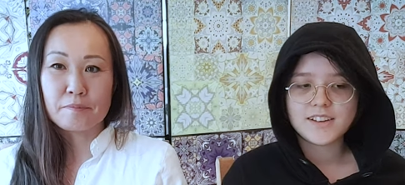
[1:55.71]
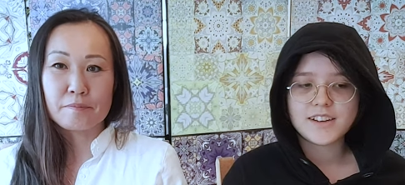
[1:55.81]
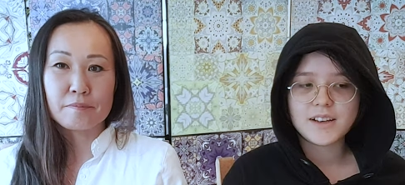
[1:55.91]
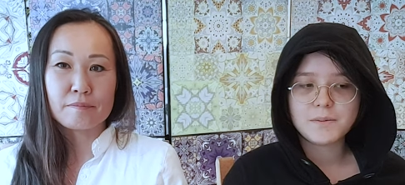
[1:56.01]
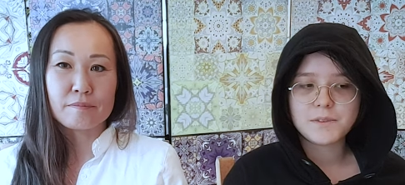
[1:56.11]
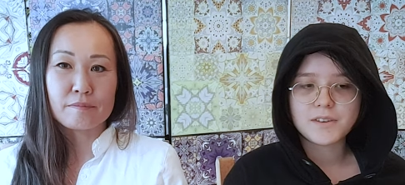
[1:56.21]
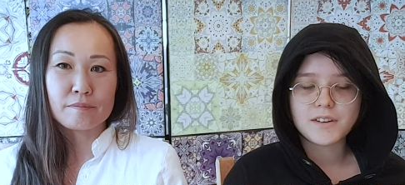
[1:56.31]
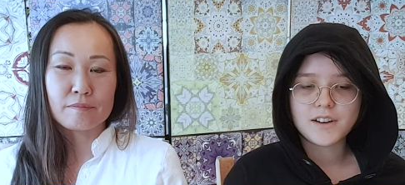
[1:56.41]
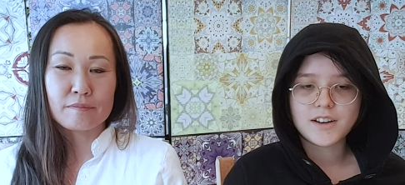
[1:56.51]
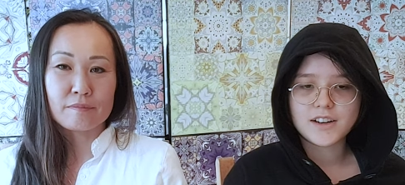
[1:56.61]
Speaker 1: Their names
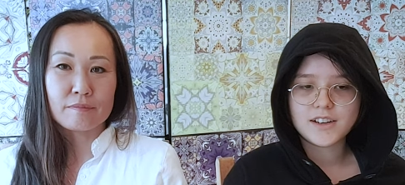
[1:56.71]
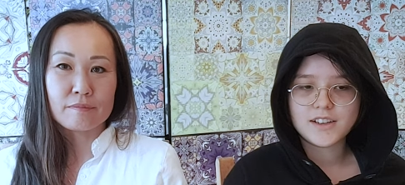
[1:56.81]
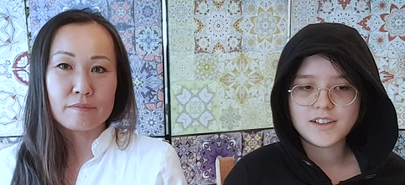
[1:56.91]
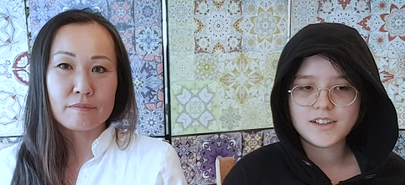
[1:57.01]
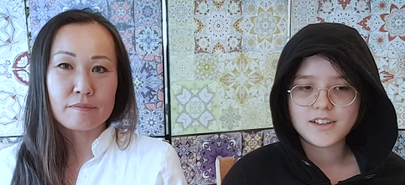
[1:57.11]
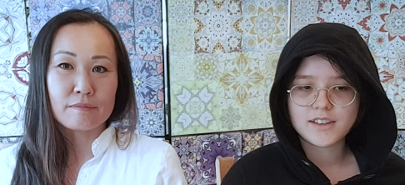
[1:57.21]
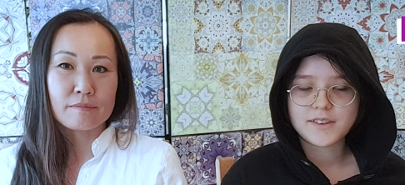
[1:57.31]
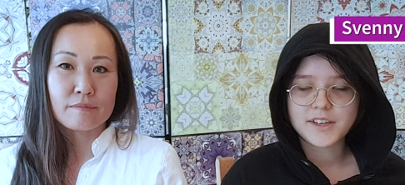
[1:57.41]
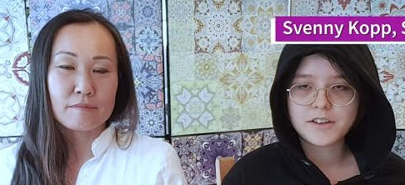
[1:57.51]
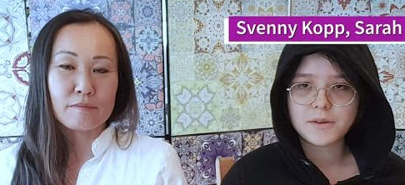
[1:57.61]
are
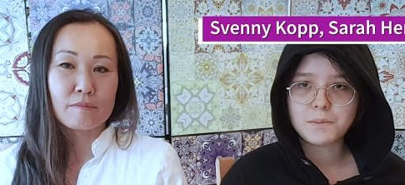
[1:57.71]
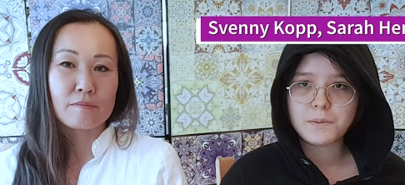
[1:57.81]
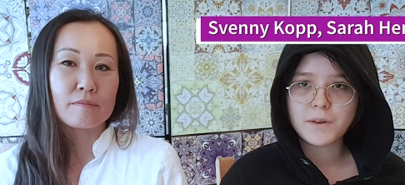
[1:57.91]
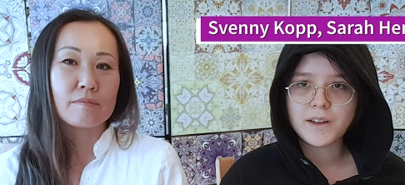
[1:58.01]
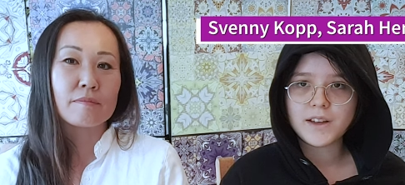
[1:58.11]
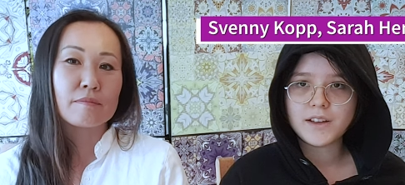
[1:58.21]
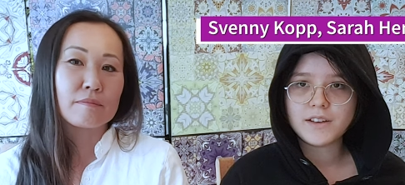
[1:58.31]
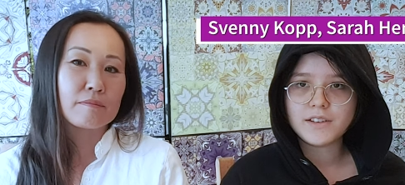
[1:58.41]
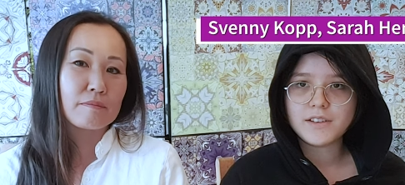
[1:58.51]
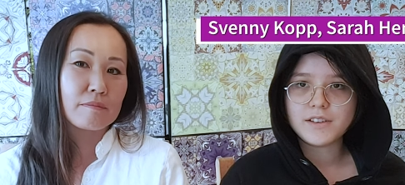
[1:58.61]
Svenny Kopp
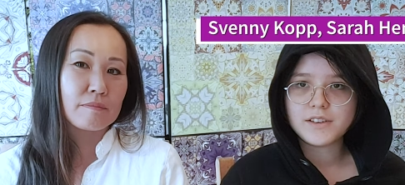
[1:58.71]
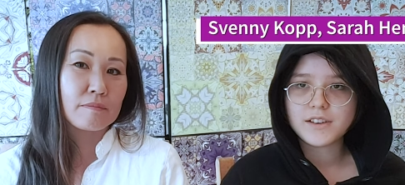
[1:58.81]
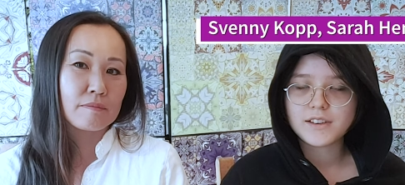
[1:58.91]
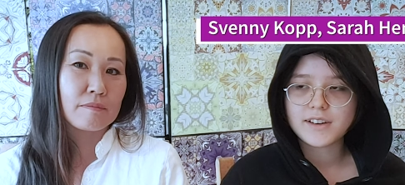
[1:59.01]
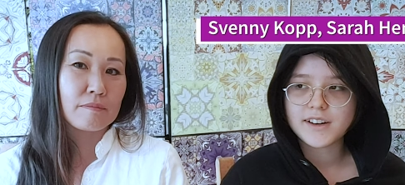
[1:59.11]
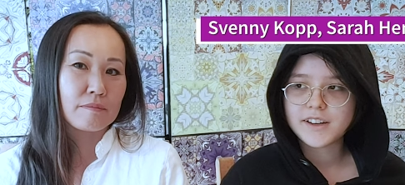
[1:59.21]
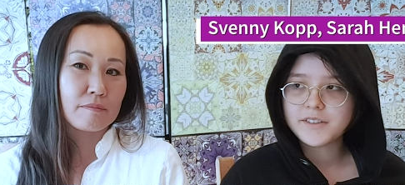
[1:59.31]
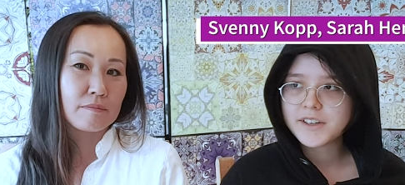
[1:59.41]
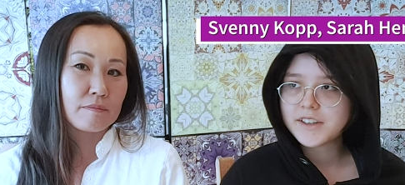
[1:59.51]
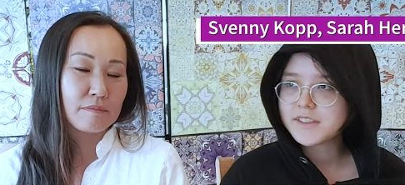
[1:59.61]
and Sarah
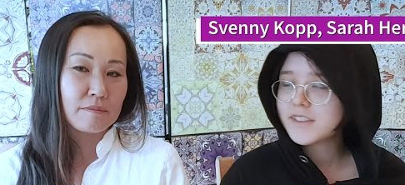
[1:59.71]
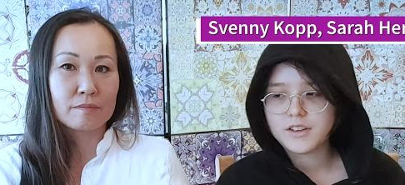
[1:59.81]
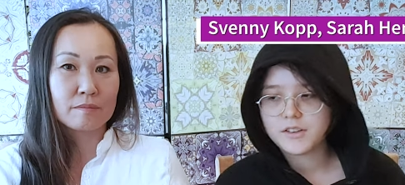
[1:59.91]
Hendrickx.